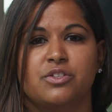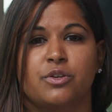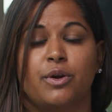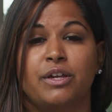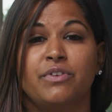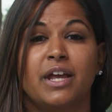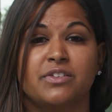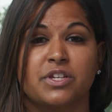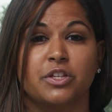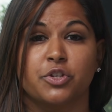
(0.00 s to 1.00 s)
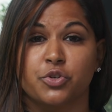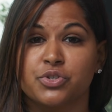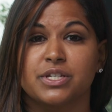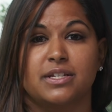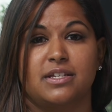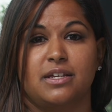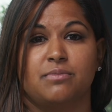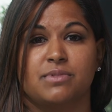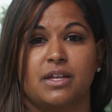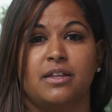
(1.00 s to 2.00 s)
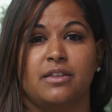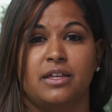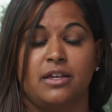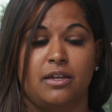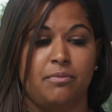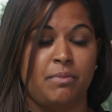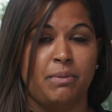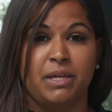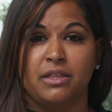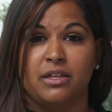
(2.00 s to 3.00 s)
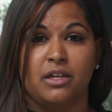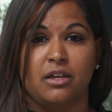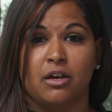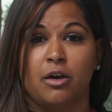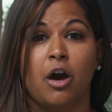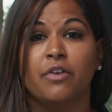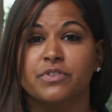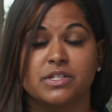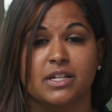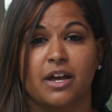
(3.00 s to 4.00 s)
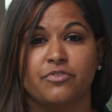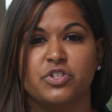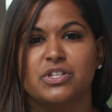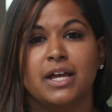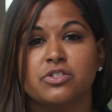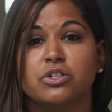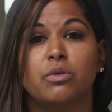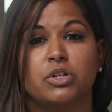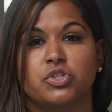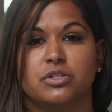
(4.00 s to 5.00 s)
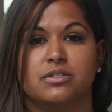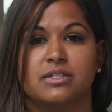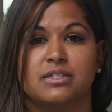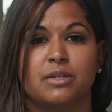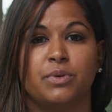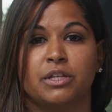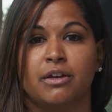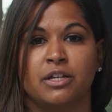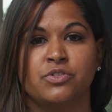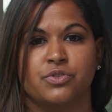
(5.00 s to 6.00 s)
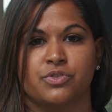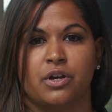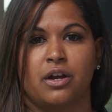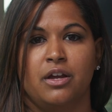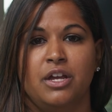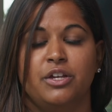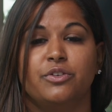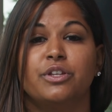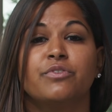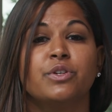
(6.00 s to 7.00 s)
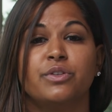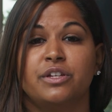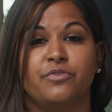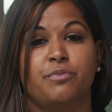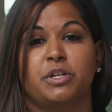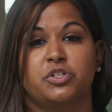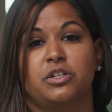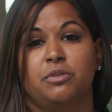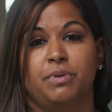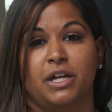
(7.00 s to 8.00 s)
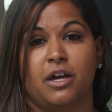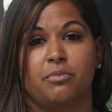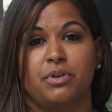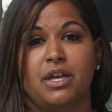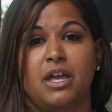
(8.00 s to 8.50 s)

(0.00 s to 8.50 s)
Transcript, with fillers: So, even asking the nursing teams and the maybe the uh, office staff, just ask the questions and see what their answers are. You'll never know the information that you pick up.